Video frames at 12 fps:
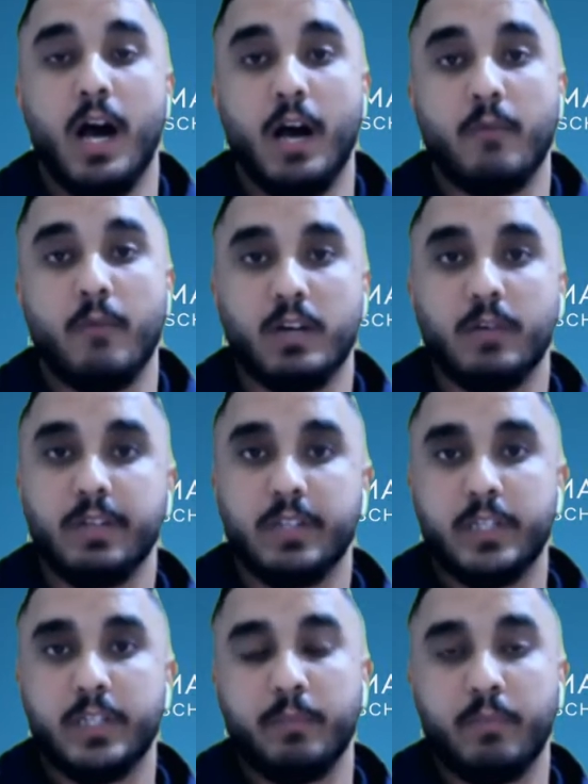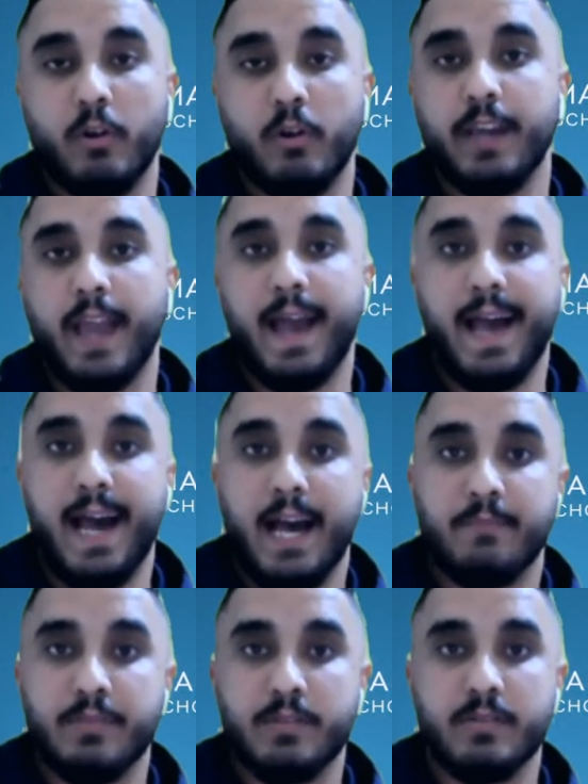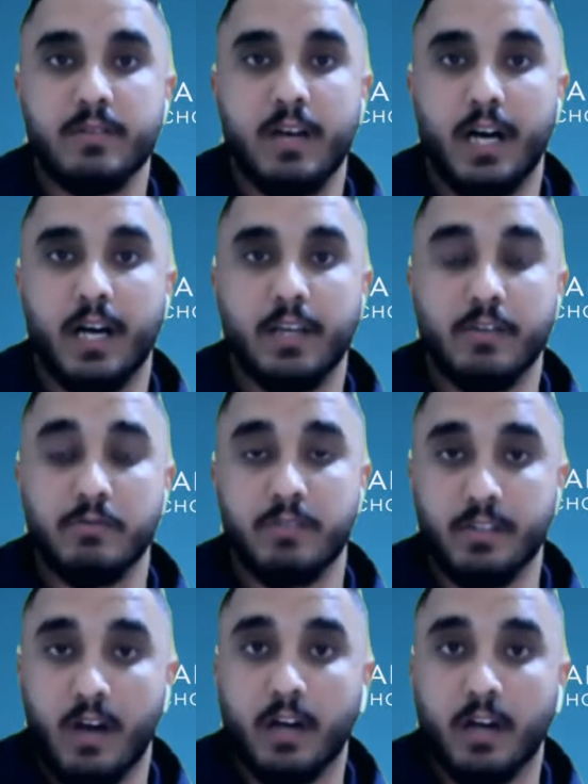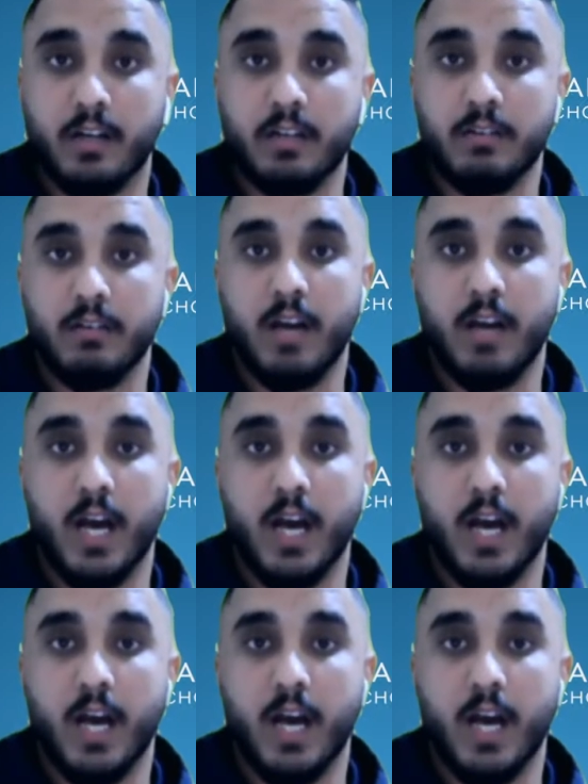We're going to be deploying apps using Docker,